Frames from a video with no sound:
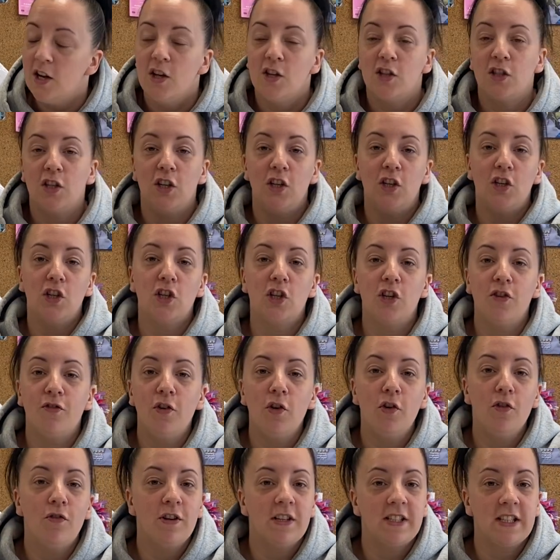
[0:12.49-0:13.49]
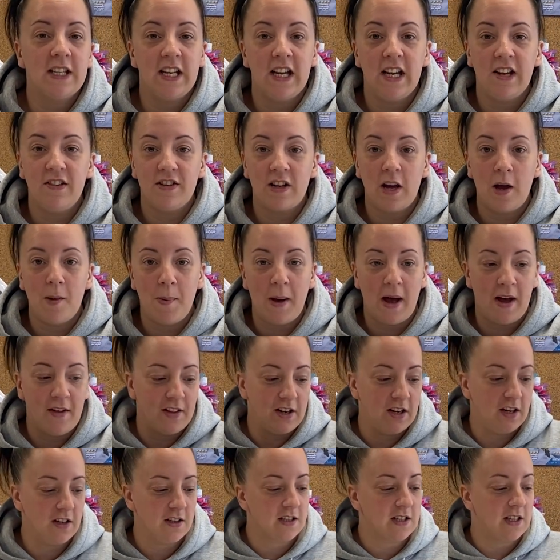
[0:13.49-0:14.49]
So you should have all received a pack
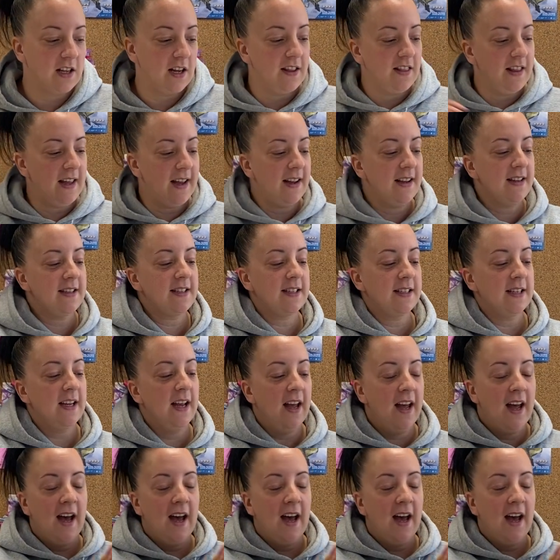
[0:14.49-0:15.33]
that looks like this